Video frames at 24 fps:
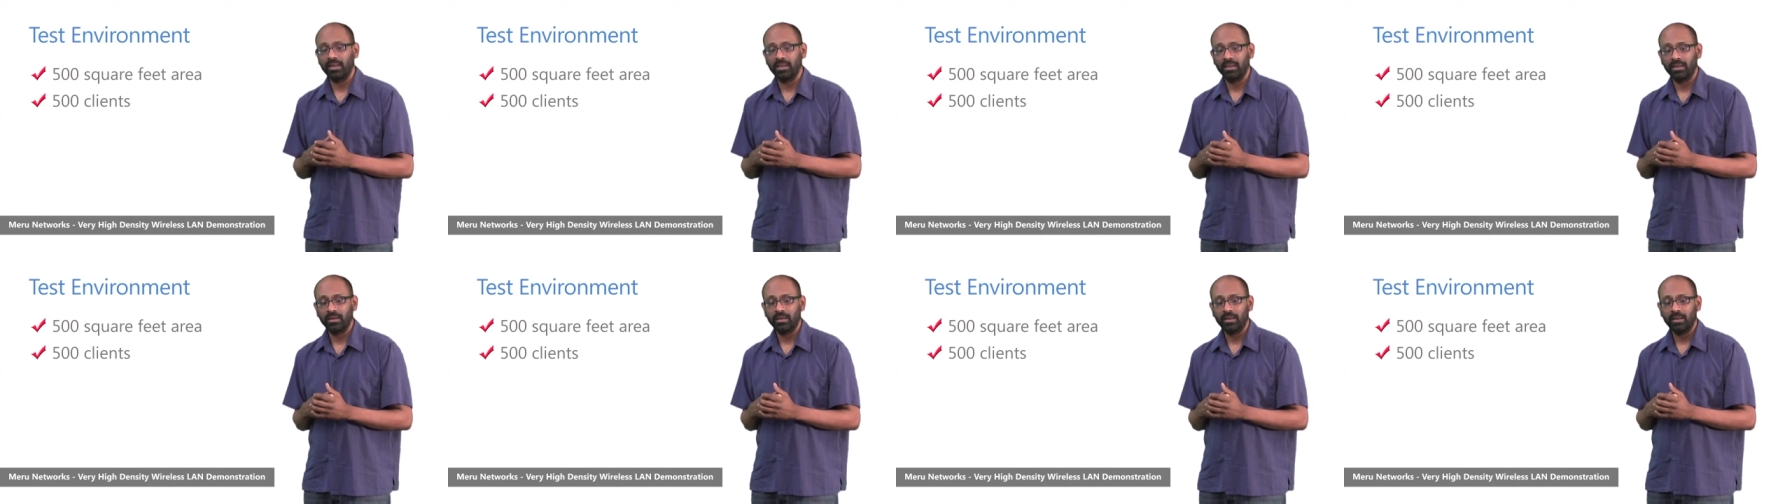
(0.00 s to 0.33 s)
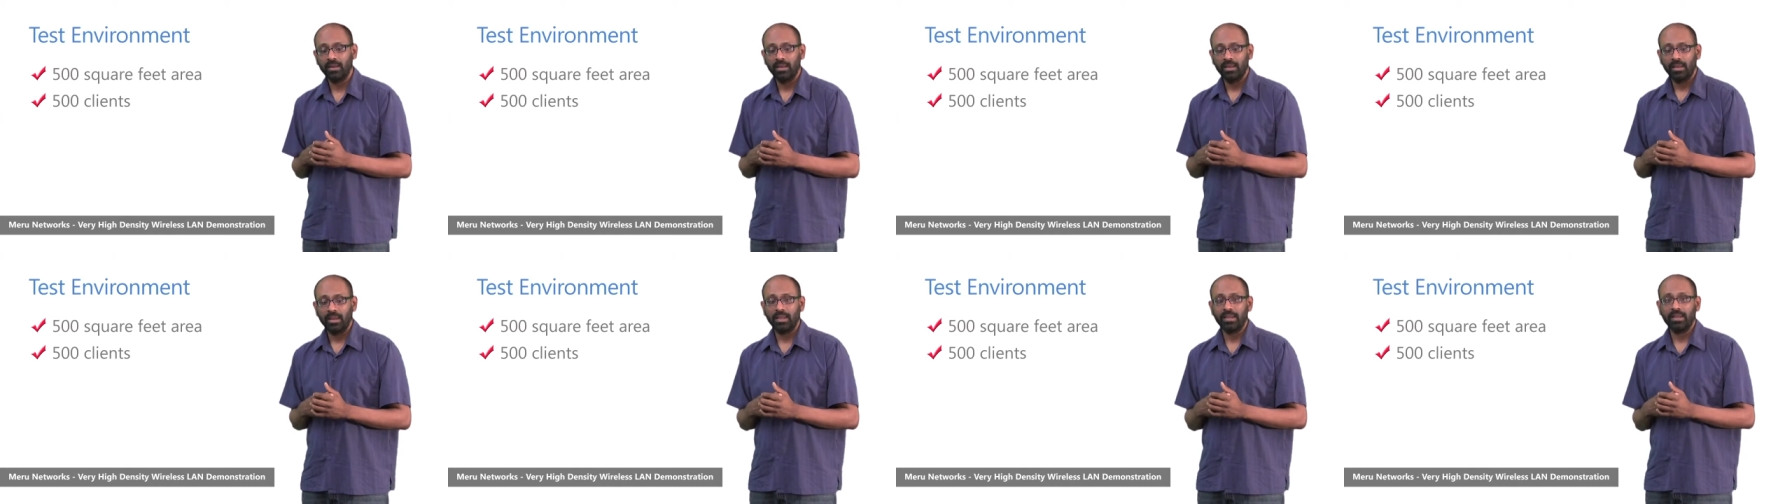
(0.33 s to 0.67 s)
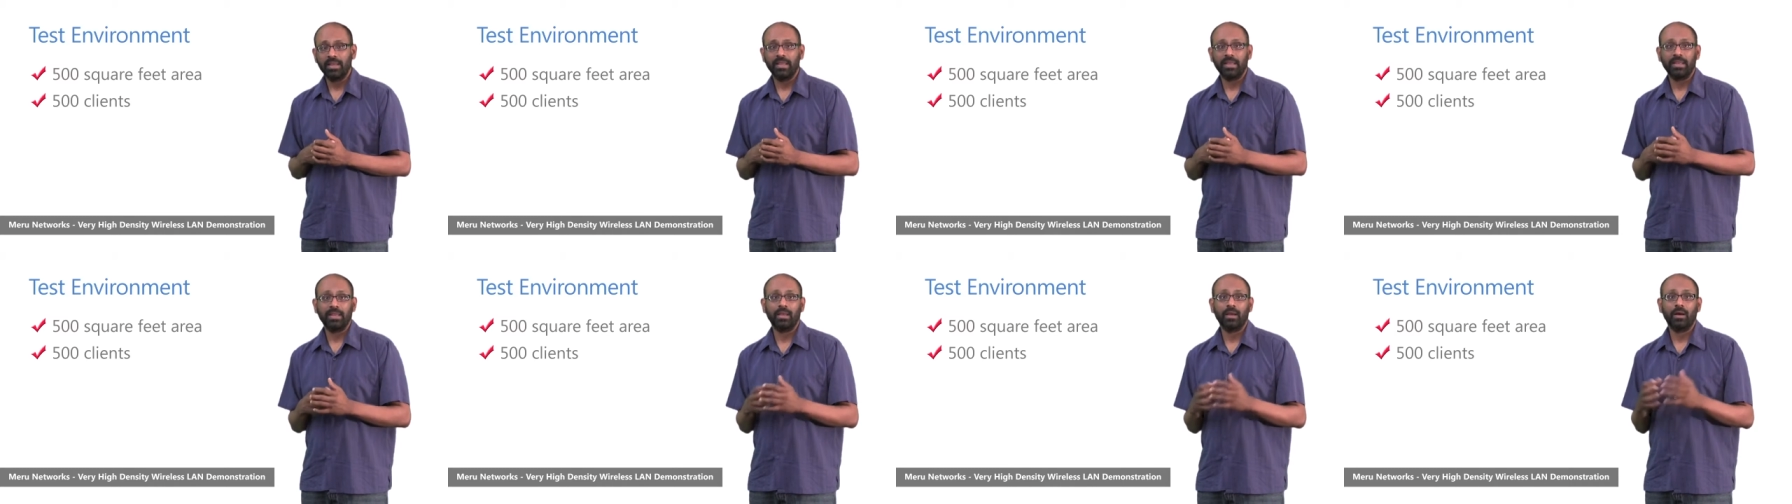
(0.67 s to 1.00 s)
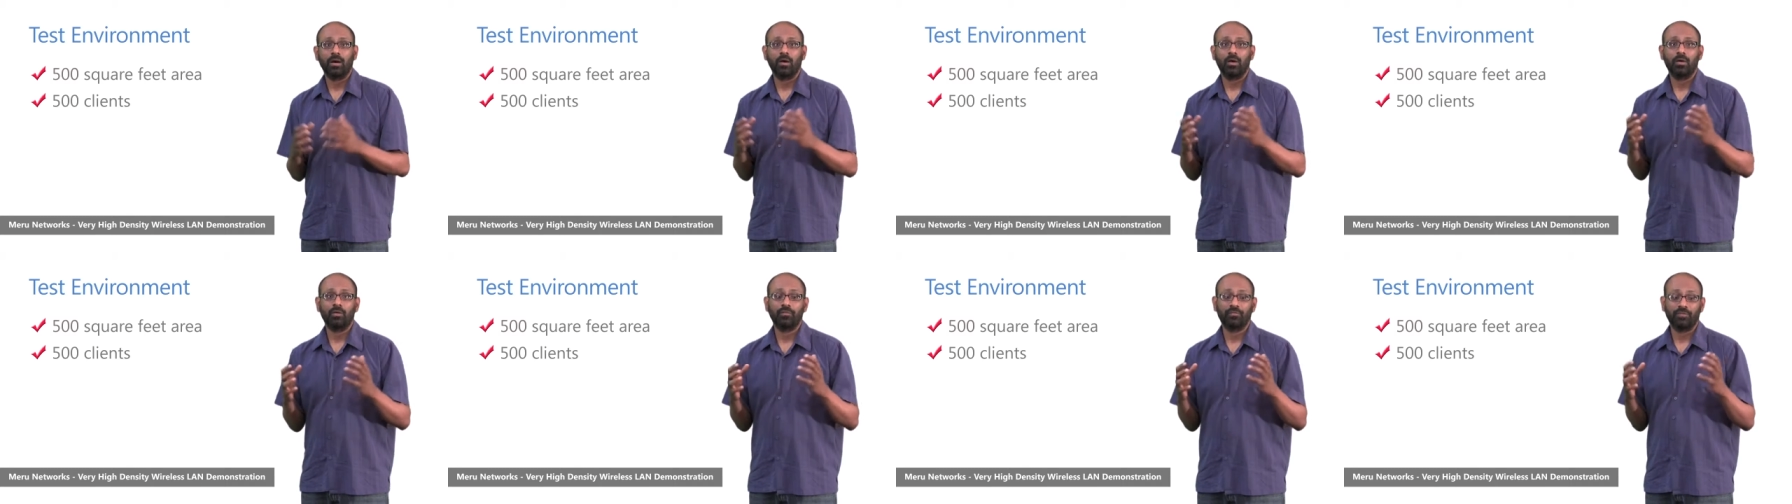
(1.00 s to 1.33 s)
in an area
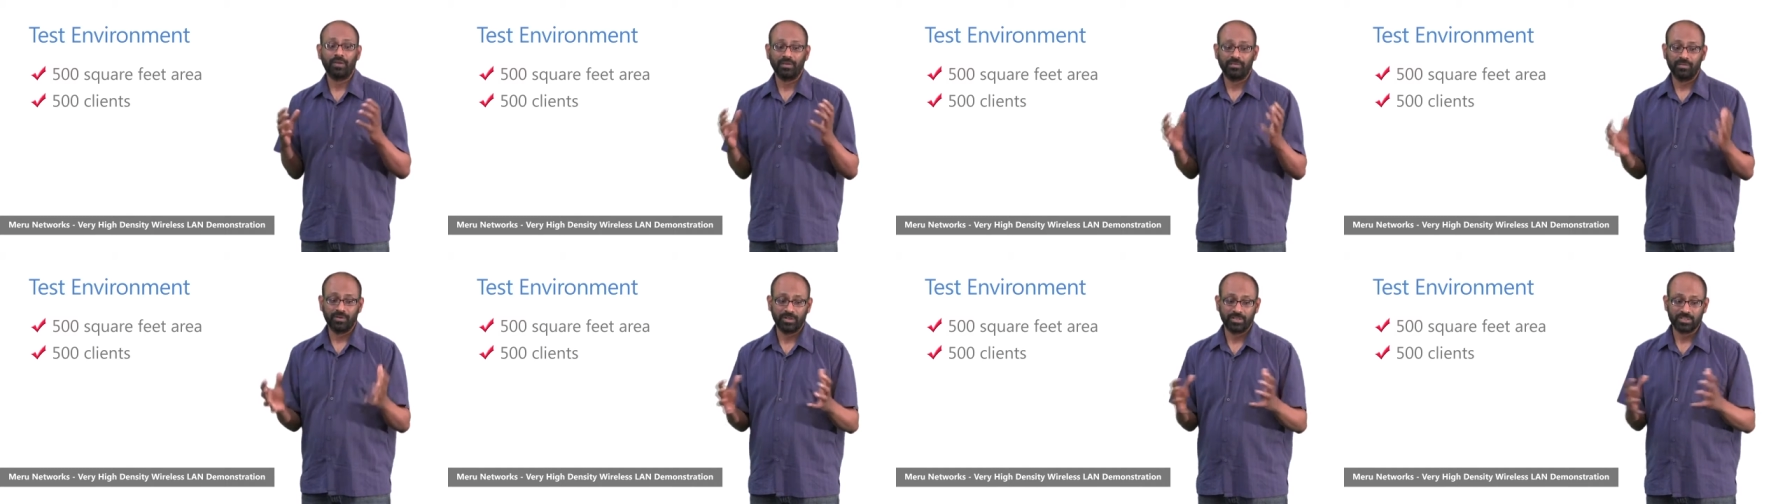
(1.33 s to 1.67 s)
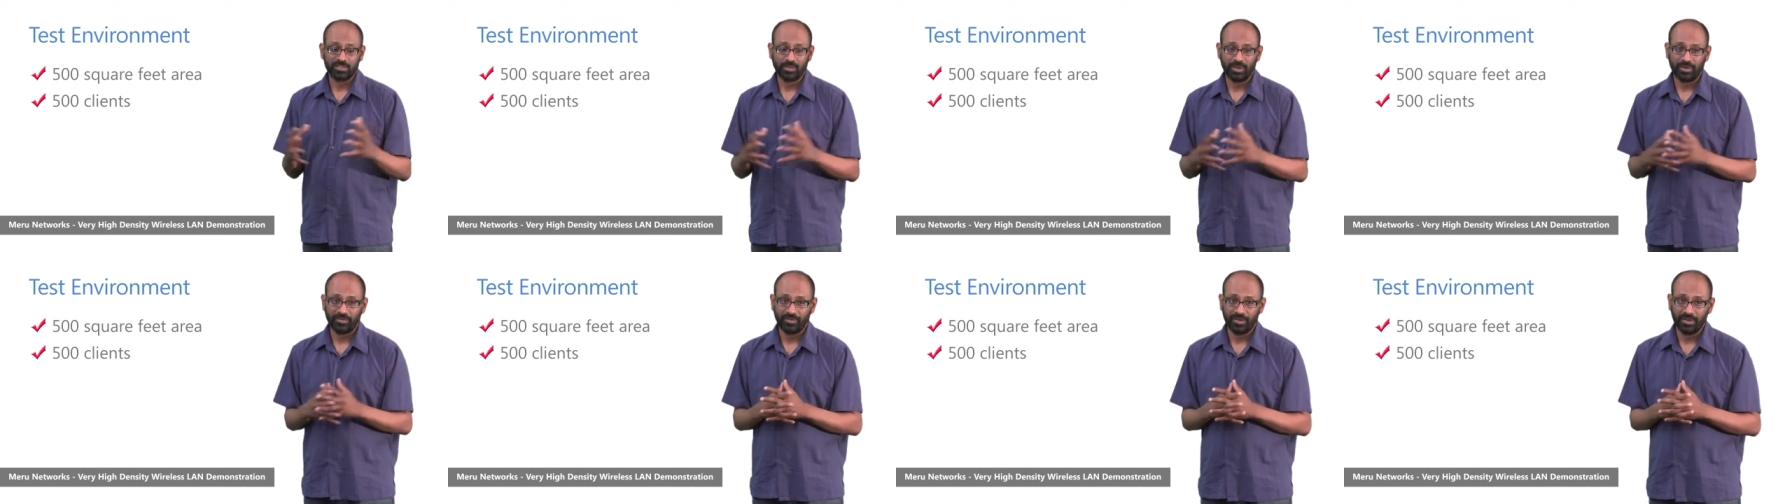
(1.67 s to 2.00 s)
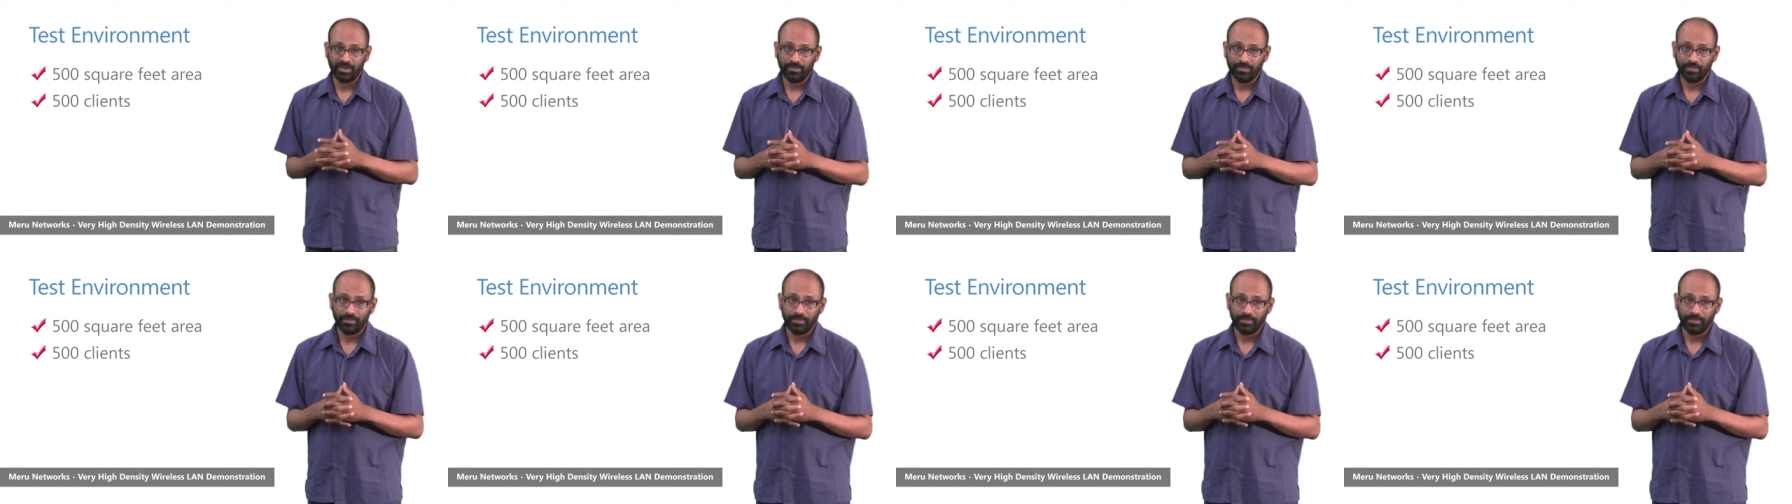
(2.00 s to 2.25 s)
of 500 square feet.